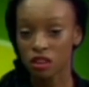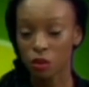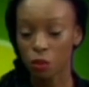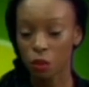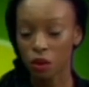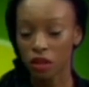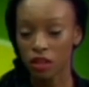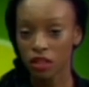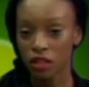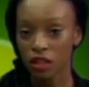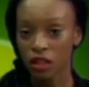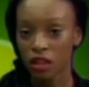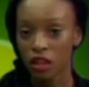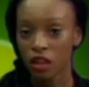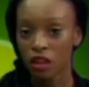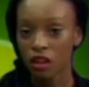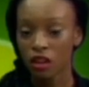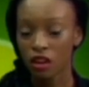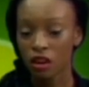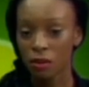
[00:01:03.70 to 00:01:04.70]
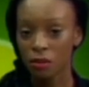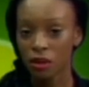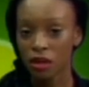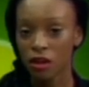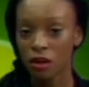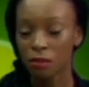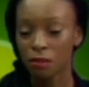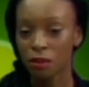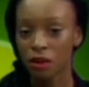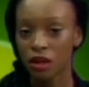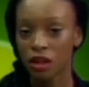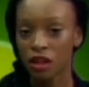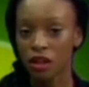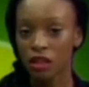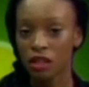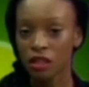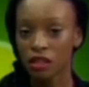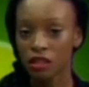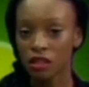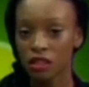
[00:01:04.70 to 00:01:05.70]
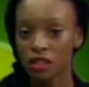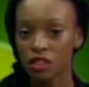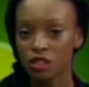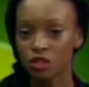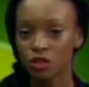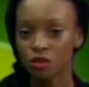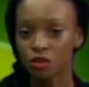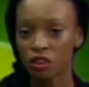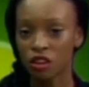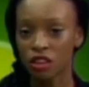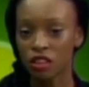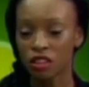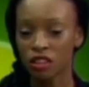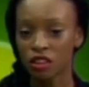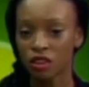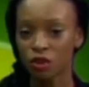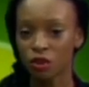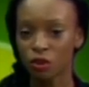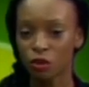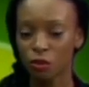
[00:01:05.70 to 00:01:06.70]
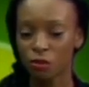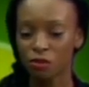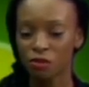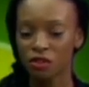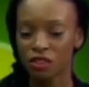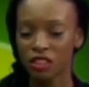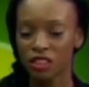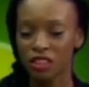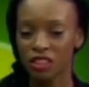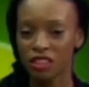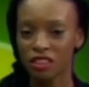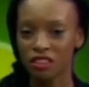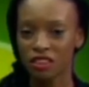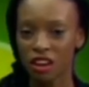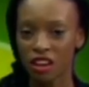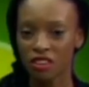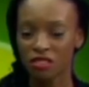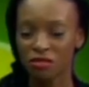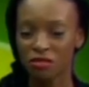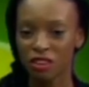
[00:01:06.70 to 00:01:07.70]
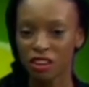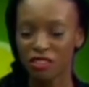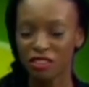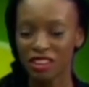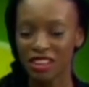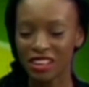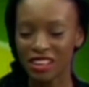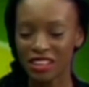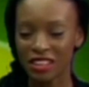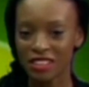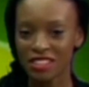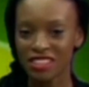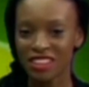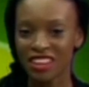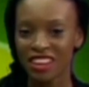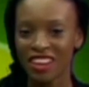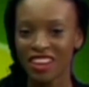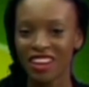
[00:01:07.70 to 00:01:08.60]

one, coming up a little later on, hopefully not very late.